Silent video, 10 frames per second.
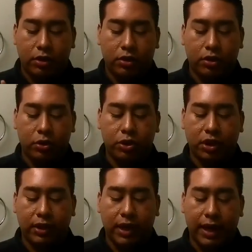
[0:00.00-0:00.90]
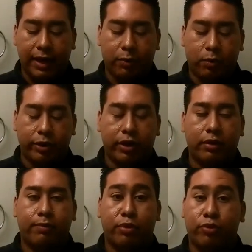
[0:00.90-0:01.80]
Usually I
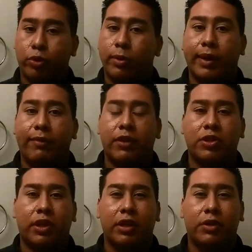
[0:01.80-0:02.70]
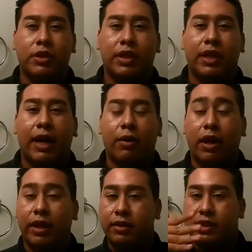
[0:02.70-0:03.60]
would, before when I first started using it, I would
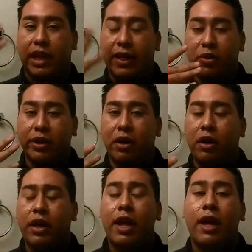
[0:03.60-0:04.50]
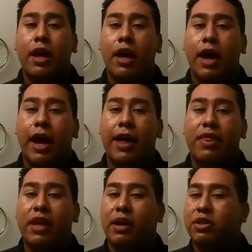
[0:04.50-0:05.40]
like slather it on and
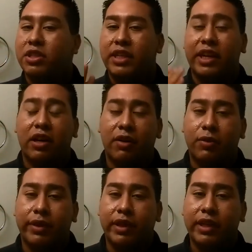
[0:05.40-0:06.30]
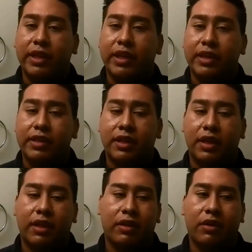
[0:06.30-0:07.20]
then I'll just take it off with a Kleenex
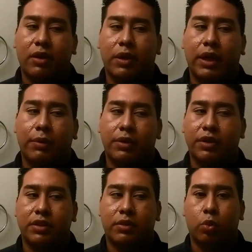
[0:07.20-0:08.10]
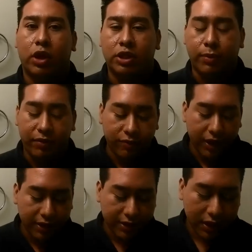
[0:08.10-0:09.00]
and, you know, I would just wash my
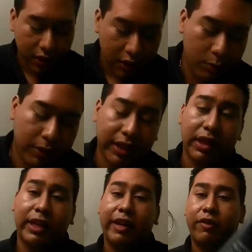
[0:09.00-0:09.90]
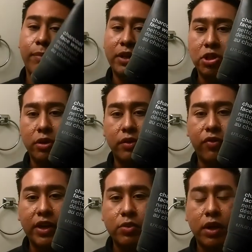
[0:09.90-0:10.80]
face with the Clinique for Men charcoal
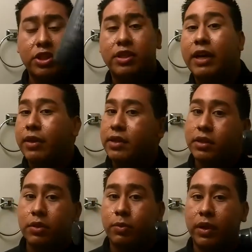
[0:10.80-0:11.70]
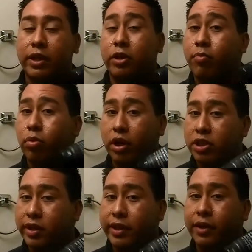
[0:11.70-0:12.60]
face wash. Now this is a really good
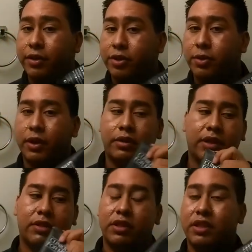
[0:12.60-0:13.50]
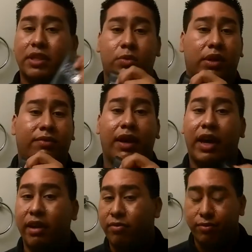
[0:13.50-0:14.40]
brush cleaner too, and this just gets rid of
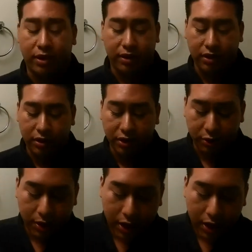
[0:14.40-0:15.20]
everything on you.